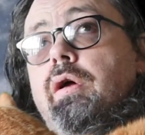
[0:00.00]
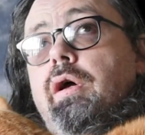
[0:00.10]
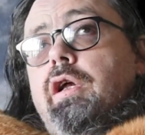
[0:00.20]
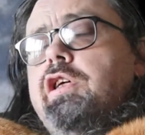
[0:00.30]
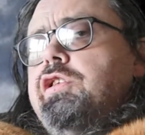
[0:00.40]

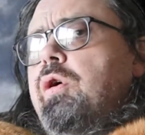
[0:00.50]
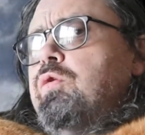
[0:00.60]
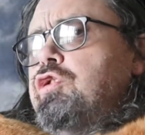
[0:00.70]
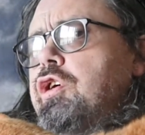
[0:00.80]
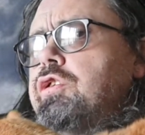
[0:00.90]
And it's
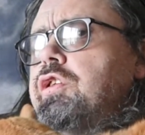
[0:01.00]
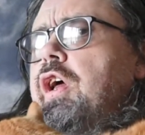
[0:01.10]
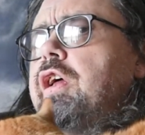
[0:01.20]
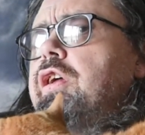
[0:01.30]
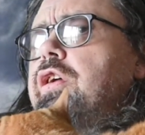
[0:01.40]
not just
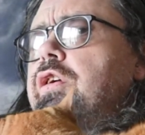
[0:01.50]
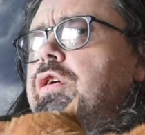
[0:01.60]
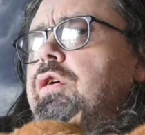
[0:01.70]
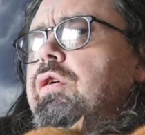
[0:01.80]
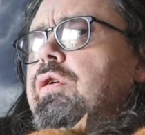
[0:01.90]
a
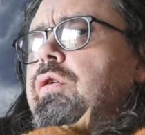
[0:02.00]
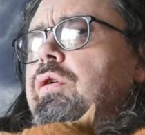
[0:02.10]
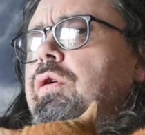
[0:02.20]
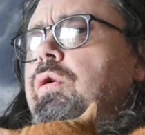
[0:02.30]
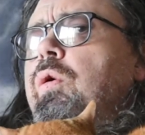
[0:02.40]

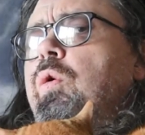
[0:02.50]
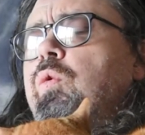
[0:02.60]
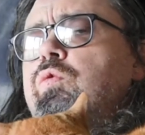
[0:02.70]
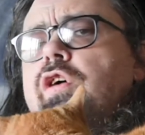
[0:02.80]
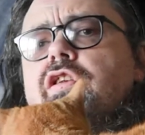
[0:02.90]

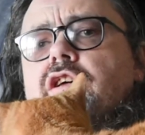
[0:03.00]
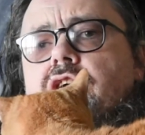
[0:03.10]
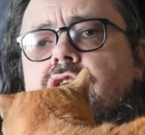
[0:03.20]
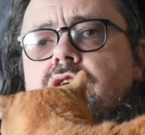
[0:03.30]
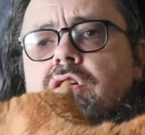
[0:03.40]

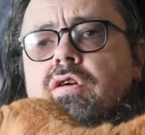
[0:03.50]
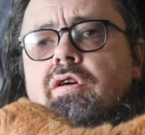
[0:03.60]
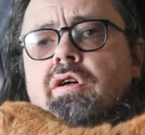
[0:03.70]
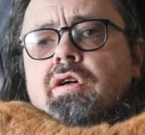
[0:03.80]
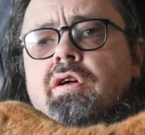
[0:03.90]
whodunit,
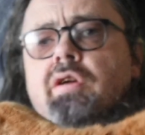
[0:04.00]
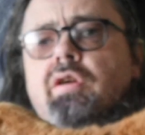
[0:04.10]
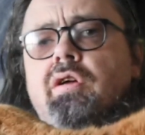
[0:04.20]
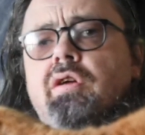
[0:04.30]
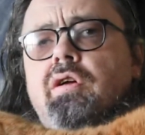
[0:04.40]

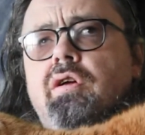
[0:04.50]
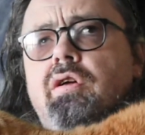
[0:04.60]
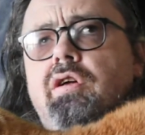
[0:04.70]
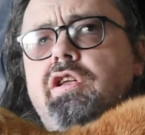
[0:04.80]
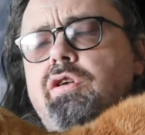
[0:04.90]

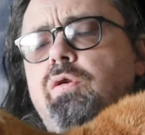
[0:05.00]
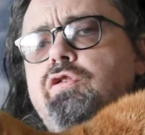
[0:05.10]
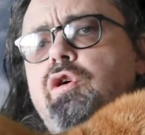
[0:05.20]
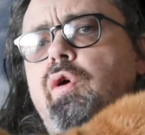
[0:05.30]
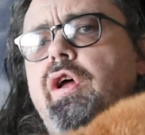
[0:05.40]
it's
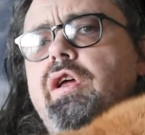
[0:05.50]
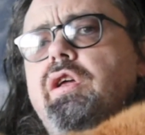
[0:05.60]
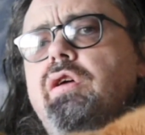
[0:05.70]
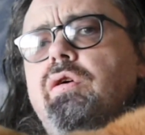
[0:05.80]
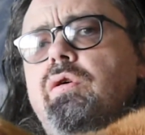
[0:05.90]
also
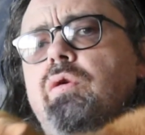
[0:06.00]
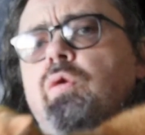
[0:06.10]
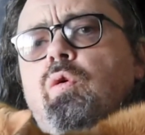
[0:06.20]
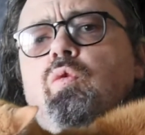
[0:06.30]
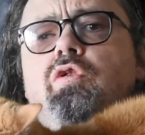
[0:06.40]
a
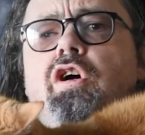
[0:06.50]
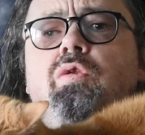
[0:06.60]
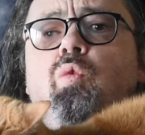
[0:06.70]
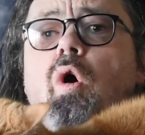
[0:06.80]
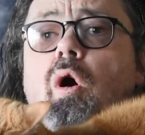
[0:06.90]

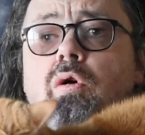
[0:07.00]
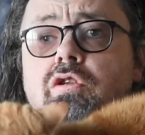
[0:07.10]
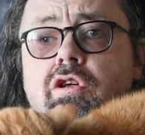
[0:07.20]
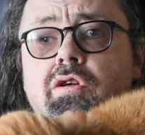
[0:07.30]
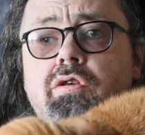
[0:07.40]
whodun
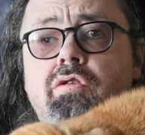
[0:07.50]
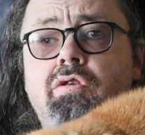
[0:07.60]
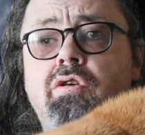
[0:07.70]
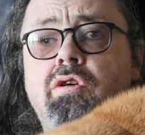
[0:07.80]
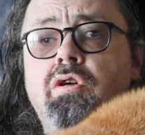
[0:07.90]
what,
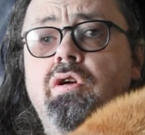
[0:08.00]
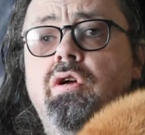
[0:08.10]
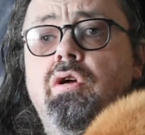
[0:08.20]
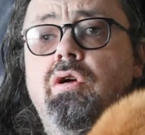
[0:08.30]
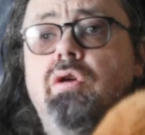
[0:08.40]

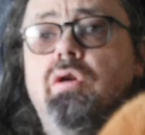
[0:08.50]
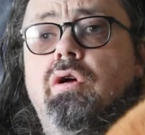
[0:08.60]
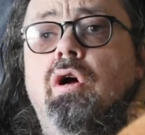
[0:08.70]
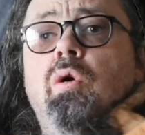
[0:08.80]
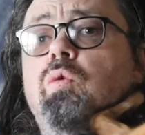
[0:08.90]

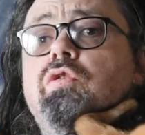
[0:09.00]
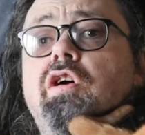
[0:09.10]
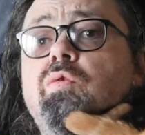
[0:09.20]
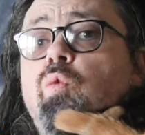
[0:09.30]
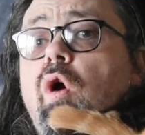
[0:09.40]
a
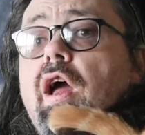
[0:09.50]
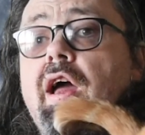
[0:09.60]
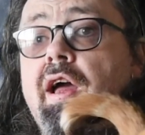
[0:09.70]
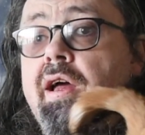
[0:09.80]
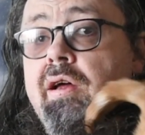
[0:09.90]
whodun
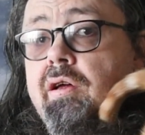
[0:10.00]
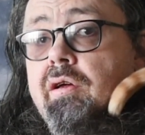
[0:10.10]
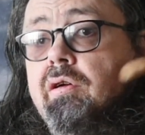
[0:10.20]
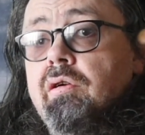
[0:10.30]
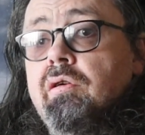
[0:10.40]
where,
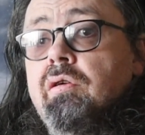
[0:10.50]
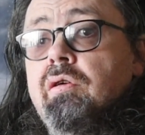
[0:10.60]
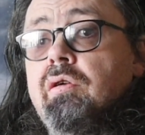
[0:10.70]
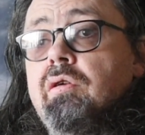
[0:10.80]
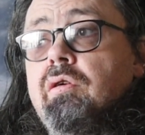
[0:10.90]

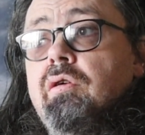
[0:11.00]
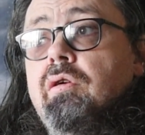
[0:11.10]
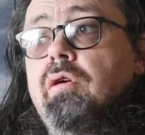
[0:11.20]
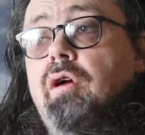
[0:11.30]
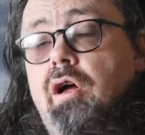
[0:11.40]

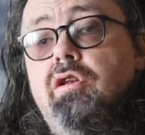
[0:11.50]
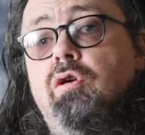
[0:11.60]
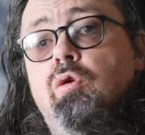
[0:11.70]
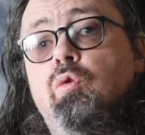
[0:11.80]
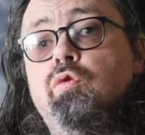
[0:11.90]
and a
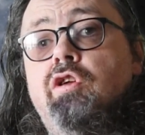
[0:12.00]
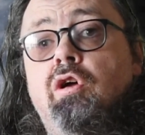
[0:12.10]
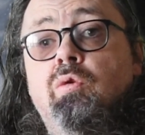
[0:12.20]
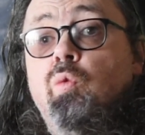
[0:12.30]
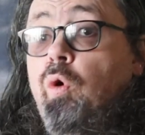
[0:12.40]

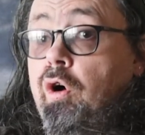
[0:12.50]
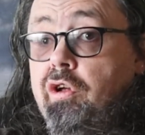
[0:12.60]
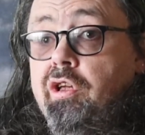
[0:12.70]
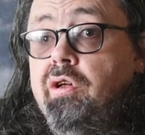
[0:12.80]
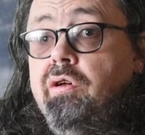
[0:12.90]
whodun
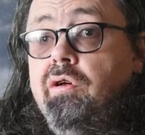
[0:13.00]
why.